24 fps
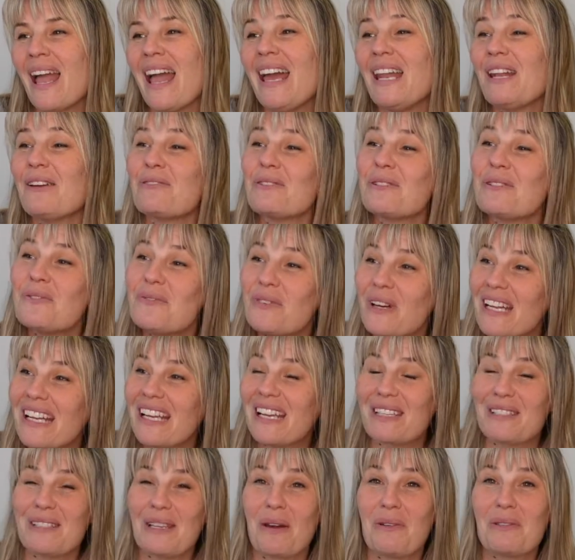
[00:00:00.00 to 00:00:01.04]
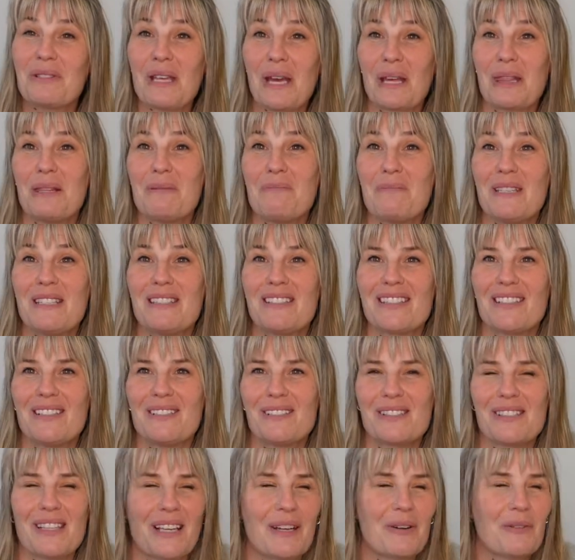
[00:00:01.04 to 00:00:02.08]
And it was funny because I was at the bins and I
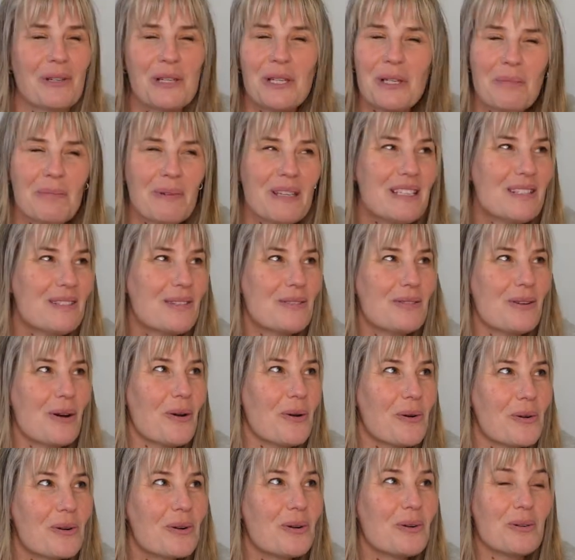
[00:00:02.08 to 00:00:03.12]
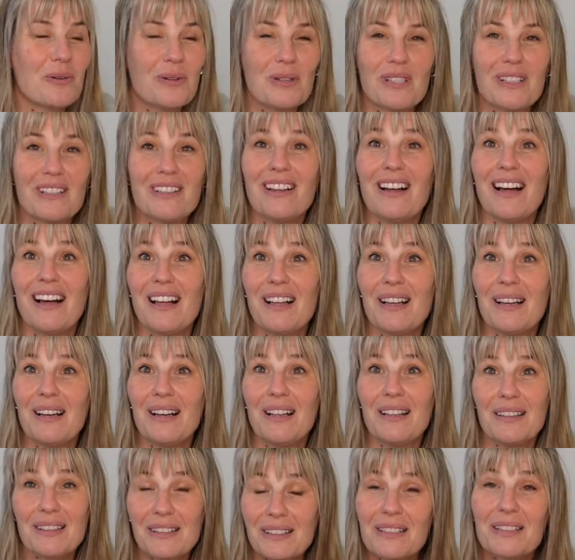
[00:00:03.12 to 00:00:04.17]
was like, wouldn't it be so cool
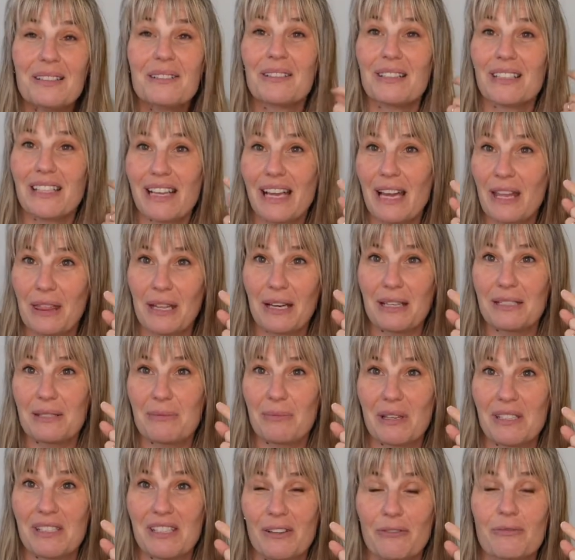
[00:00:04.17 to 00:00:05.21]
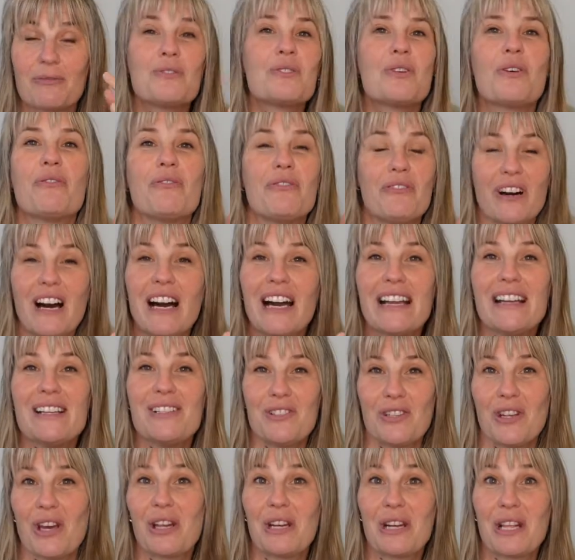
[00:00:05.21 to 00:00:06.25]
literally I thought to myself, to
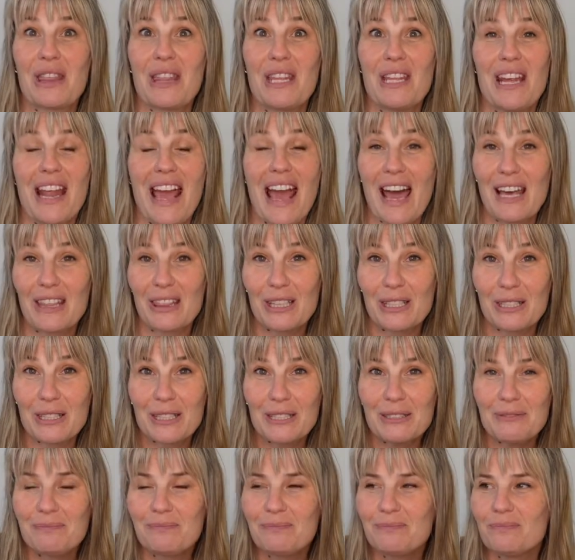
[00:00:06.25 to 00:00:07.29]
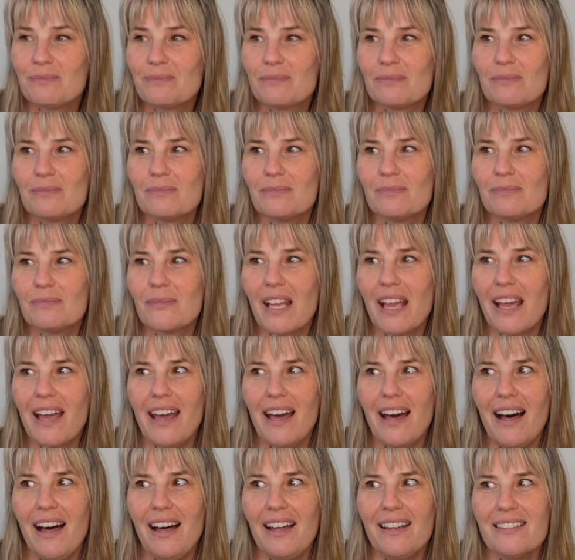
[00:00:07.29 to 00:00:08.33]
find Jonathan Adler
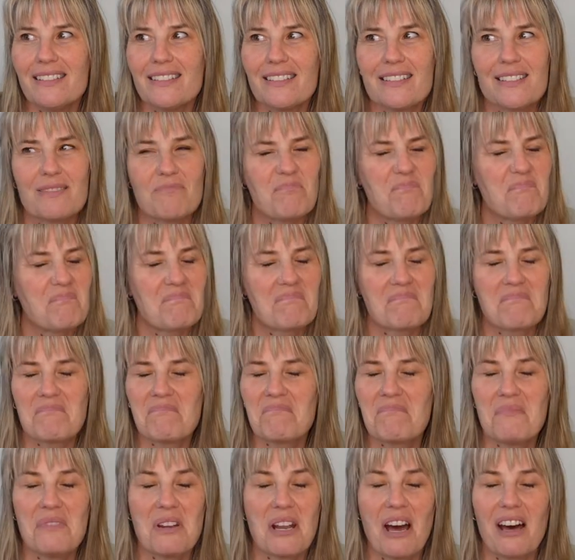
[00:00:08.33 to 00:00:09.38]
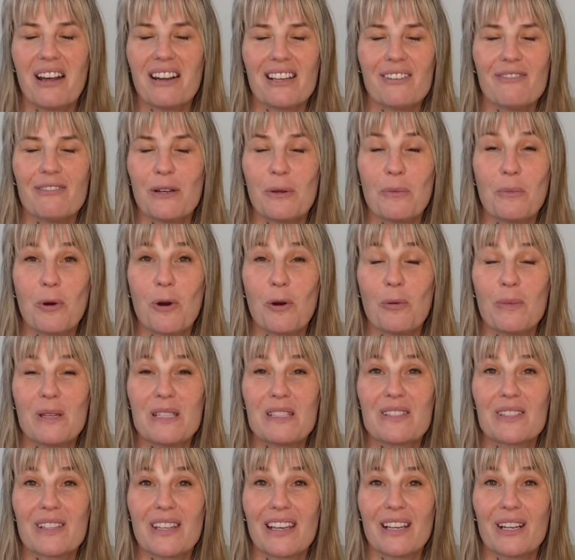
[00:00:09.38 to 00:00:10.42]
and not even
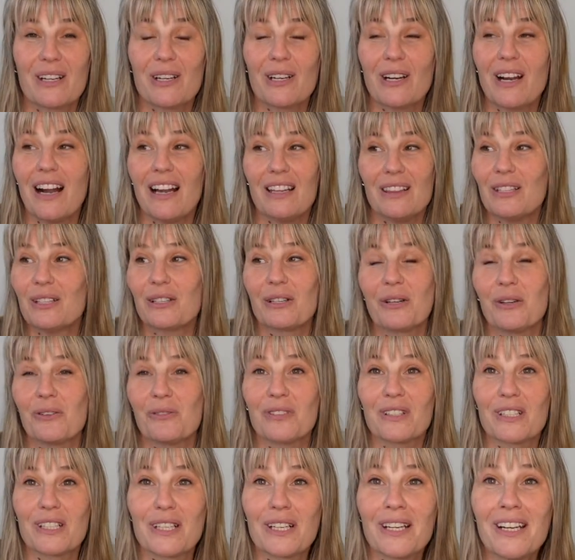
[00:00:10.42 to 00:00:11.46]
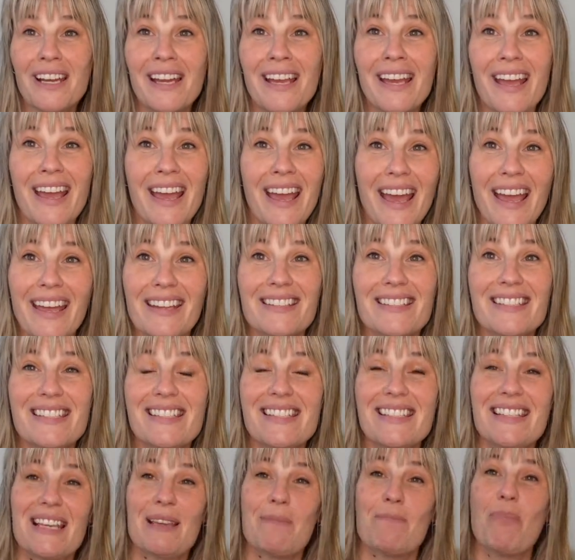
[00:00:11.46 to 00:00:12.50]
moments later, I look over and
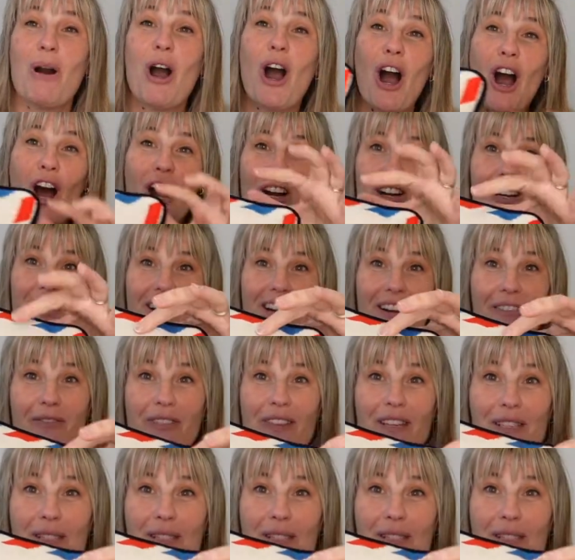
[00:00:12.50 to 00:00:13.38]
see part of